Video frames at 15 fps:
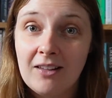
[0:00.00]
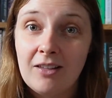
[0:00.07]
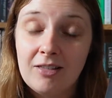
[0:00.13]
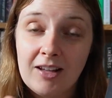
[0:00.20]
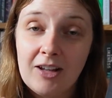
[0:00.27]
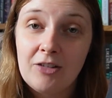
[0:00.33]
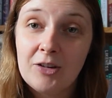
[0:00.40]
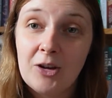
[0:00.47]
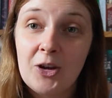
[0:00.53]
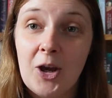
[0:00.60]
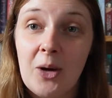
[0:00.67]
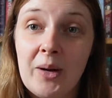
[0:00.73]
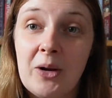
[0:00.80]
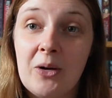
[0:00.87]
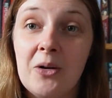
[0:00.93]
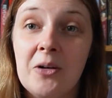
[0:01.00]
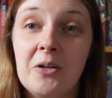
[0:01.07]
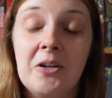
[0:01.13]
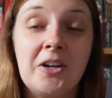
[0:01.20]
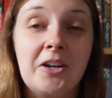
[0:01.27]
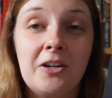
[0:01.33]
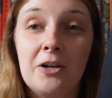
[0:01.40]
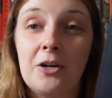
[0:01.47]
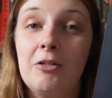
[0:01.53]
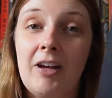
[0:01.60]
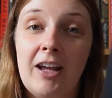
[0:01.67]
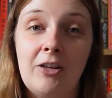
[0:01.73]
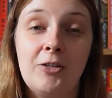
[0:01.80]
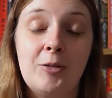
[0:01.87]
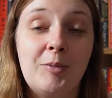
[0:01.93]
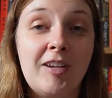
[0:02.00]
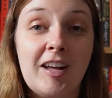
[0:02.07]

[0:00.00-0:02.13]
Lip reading: The things that are going on are going to create some